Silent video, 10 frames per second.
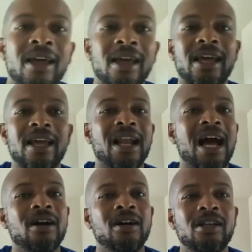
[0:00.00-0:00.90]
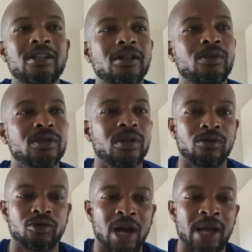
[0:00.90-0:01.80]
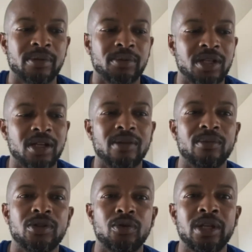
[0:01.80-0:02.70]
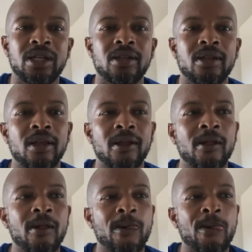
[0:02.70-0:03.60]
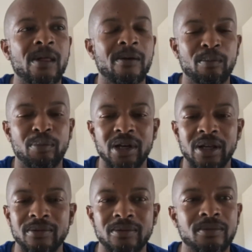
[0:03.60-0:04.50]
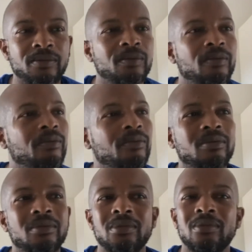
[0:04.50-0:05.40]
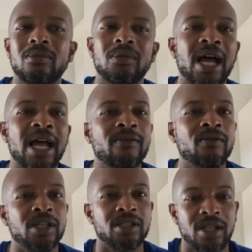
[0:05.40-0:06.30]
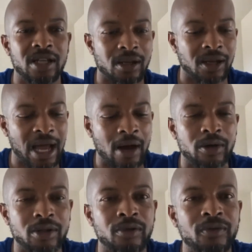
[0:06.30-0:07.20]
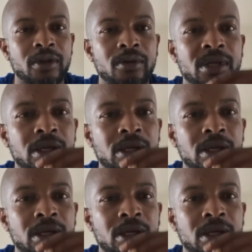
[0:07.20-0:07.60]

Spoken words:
And I honestly was going to drop some shit in between, but life just didn't allow it, you feel me?